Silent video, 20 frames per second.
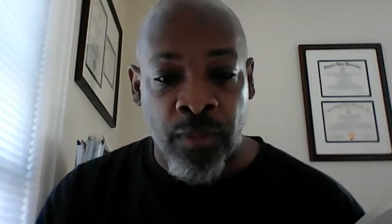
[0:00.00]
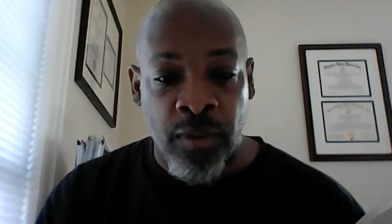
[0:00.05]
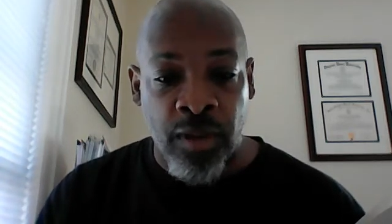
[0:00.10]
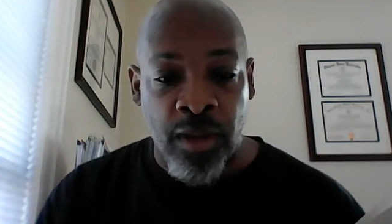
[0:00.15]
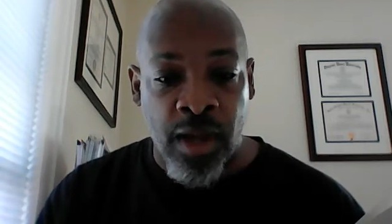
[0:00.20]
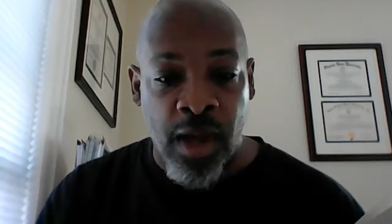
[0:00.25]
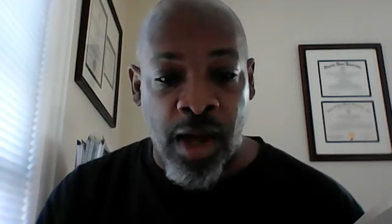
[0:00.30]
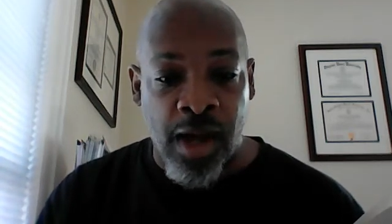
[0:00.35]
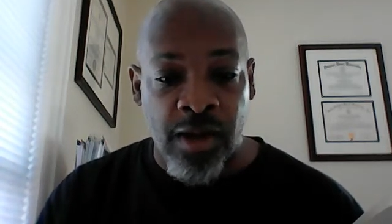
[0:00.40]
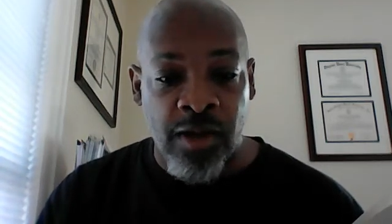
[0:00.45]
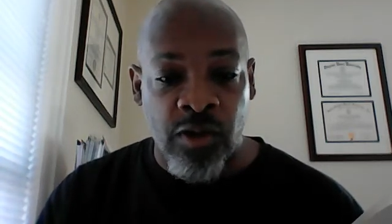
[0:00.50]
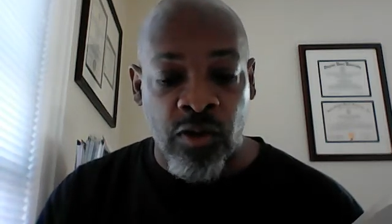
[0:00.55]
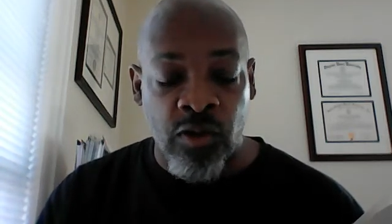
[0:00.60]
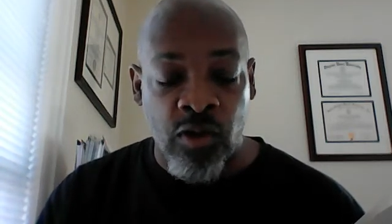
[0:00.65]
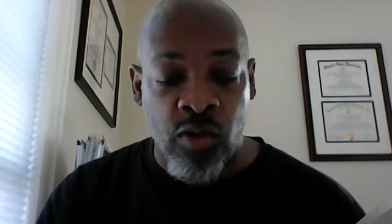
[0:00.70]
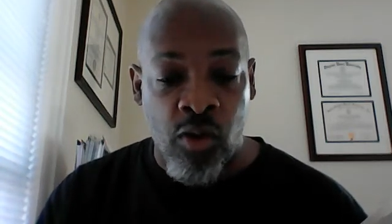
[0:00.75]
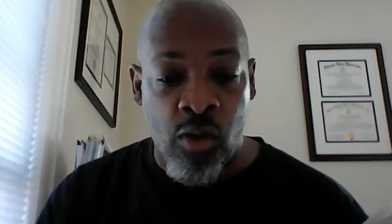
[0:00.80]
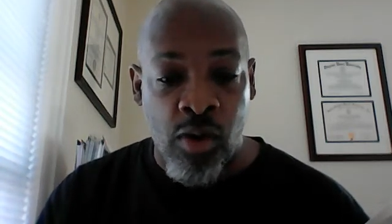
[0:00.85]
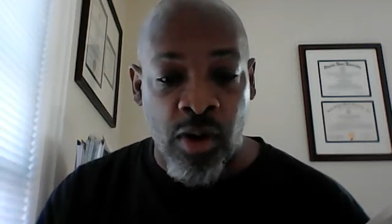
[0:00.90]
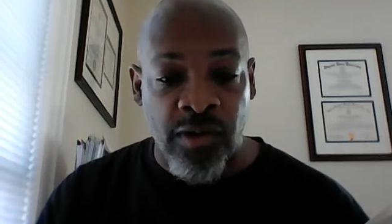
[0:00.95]
God is
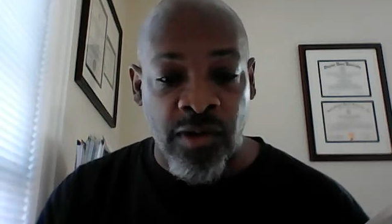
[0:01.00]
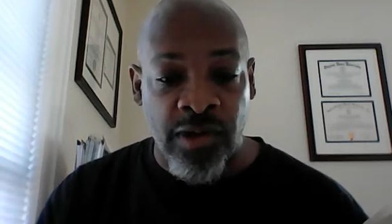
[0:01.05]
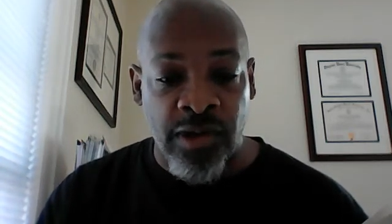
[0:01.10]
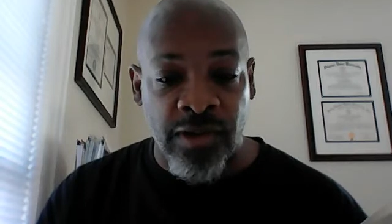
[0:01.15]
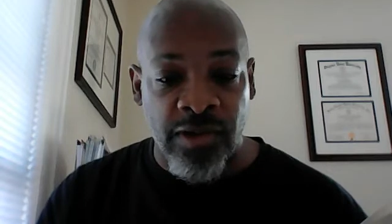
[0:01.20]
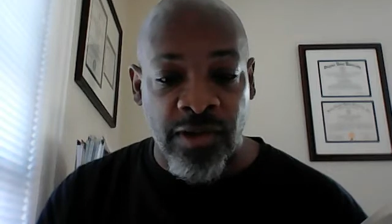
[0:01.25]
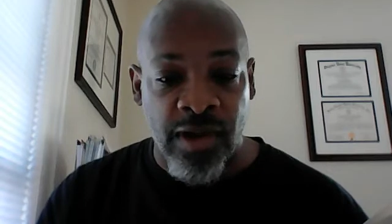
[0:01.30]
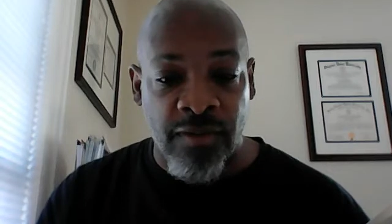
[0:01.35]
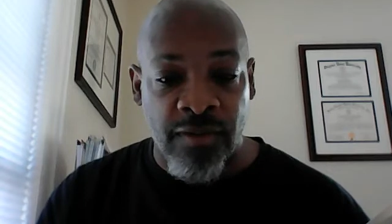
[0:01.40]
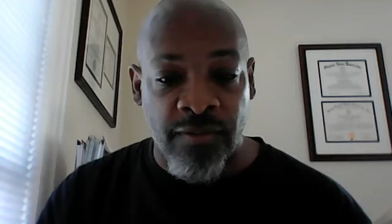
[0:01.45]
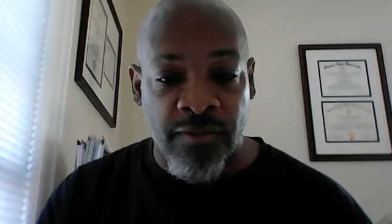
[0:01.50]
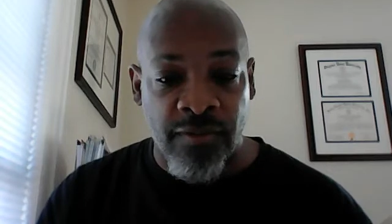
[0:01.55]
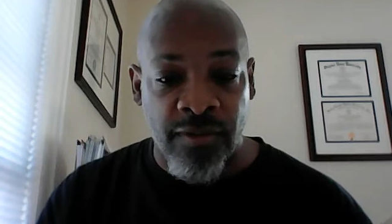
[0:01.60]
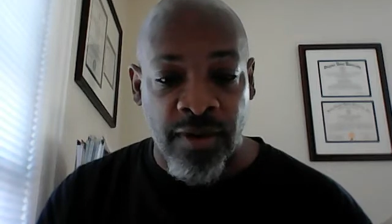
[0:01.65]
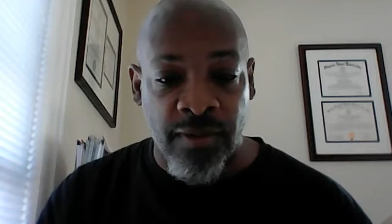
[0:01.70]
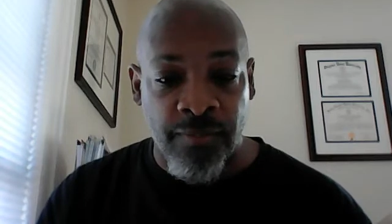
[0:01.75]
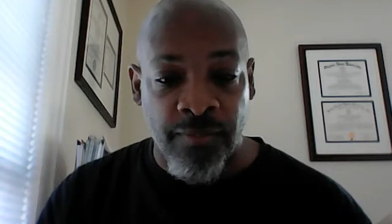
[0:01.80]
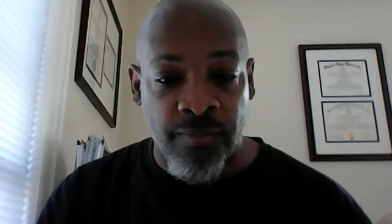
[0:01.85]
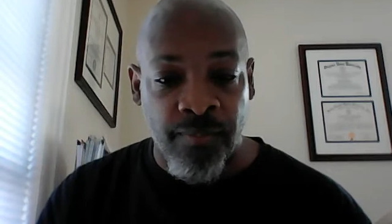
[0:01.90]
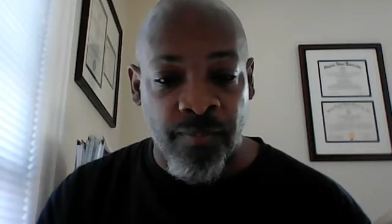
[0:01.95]
causing
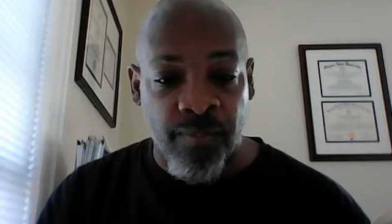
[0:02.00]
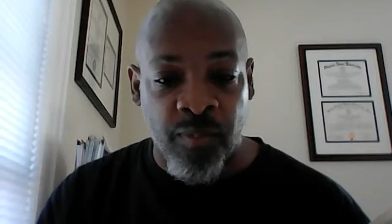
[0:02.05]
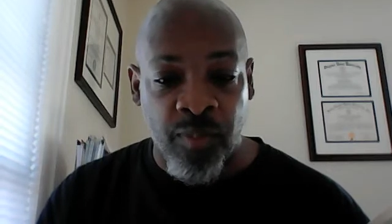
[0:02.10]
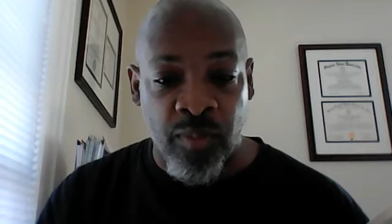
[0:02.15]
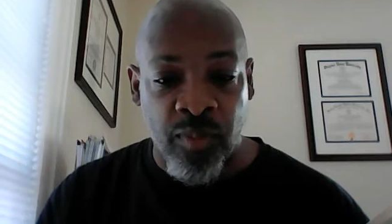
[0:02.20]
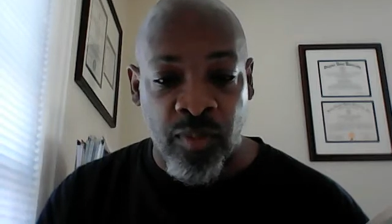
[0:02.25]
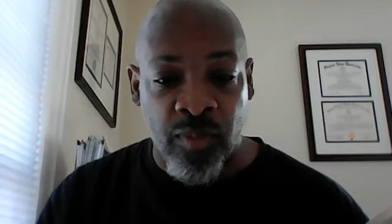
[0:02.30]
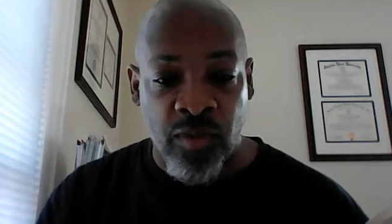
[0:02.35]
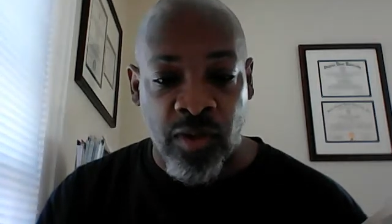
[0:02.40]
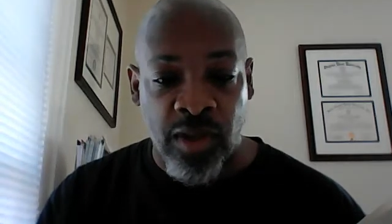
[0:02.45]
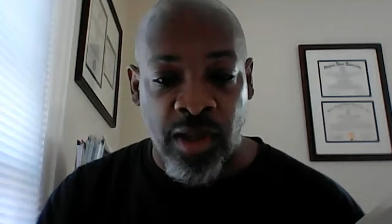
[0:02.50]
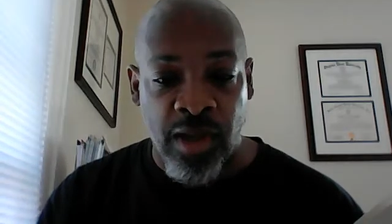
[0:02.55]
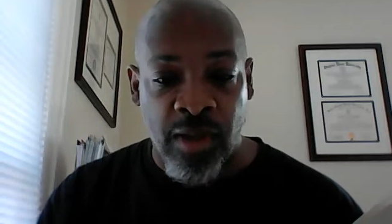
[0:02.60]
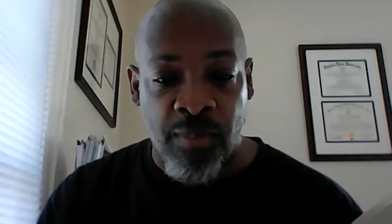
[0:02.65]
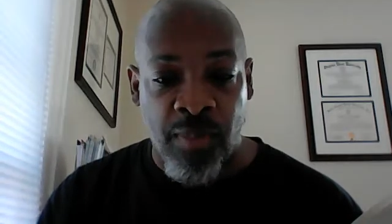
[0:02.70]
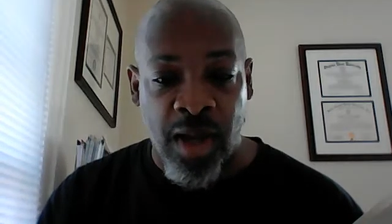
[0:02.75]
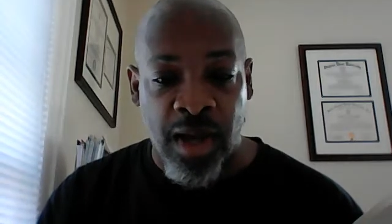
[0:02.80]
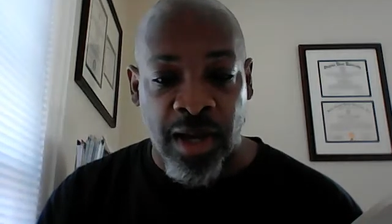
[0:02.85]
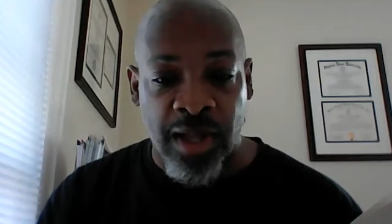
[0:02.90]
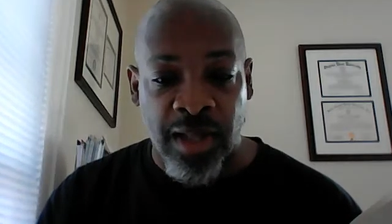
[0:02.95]
suffering. To the
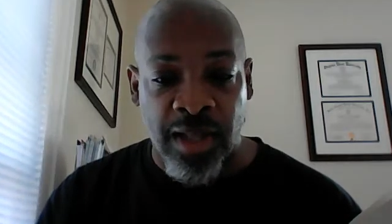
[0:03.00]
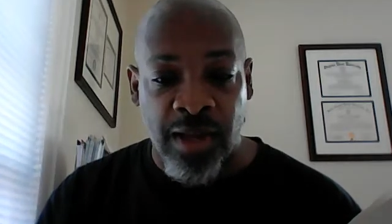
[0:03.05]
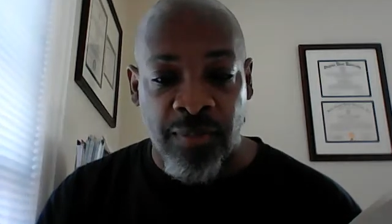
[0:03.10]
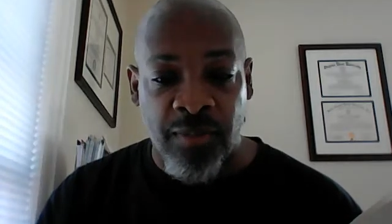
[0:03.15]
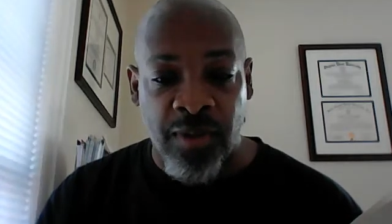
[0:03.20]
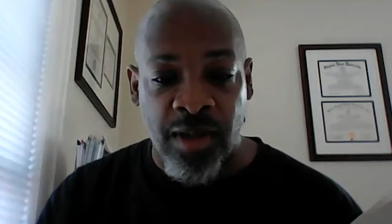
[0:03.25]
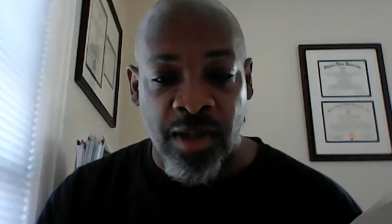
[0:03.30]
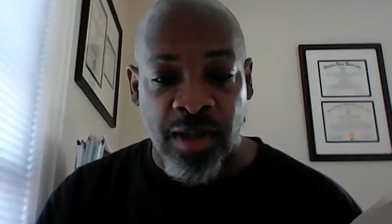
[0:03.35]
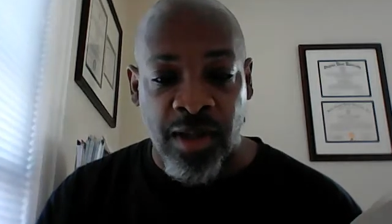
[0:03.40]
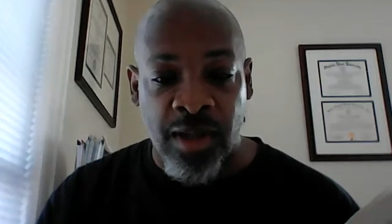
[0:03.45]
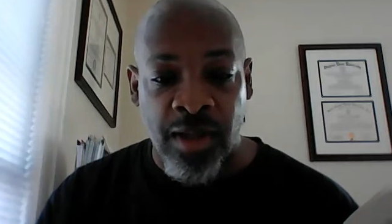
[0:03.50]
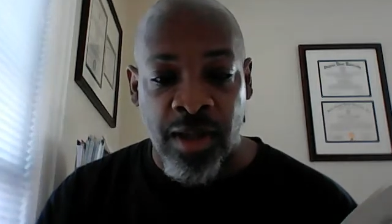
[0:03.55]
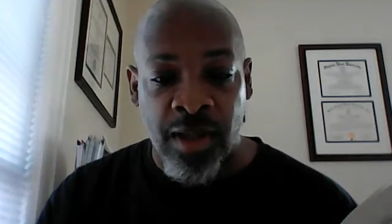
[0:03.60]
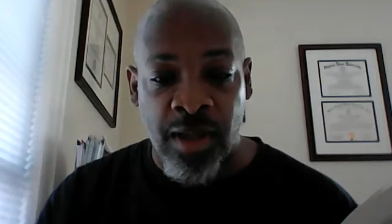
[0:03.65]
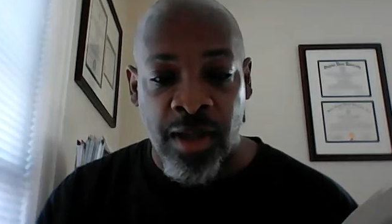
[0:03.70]
apocalyptic,